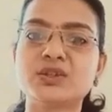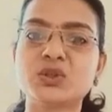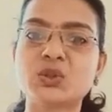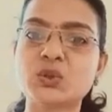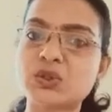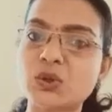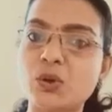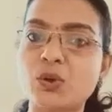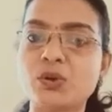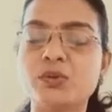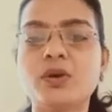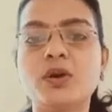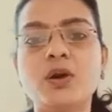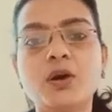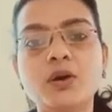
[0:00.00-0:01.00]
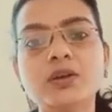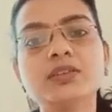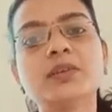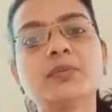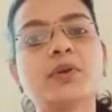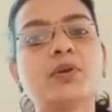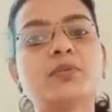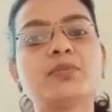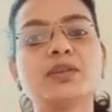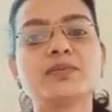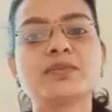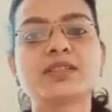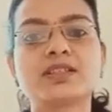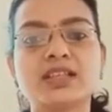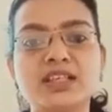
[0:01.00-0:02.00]
to solve all the
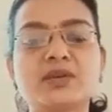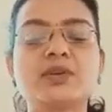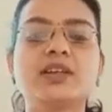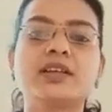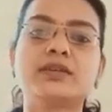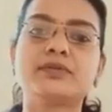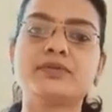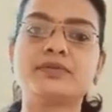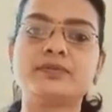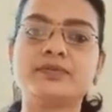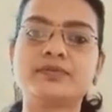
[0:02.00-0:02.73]
problems in our life.